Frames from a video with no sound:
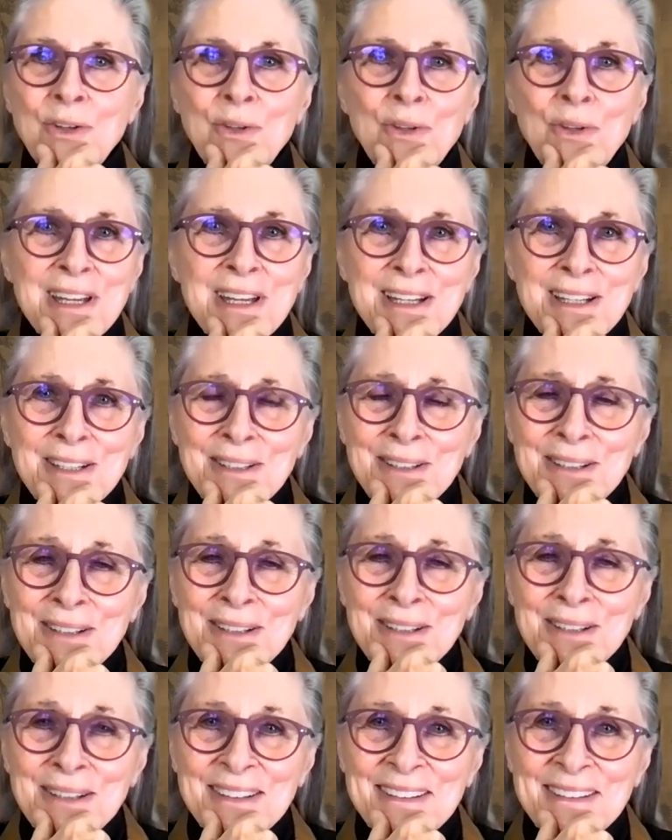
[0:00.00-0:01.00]
Are you there?
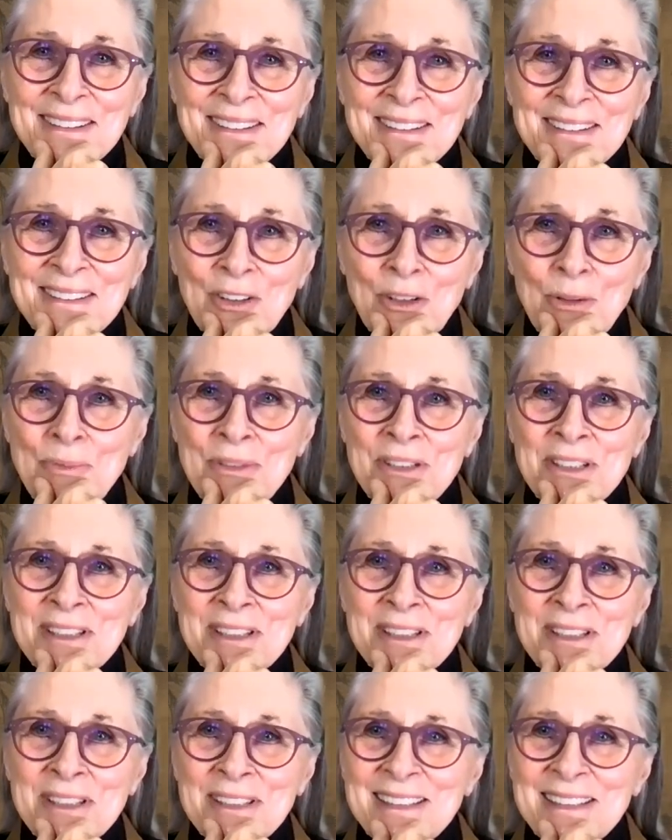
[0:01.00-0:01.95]
Whoops.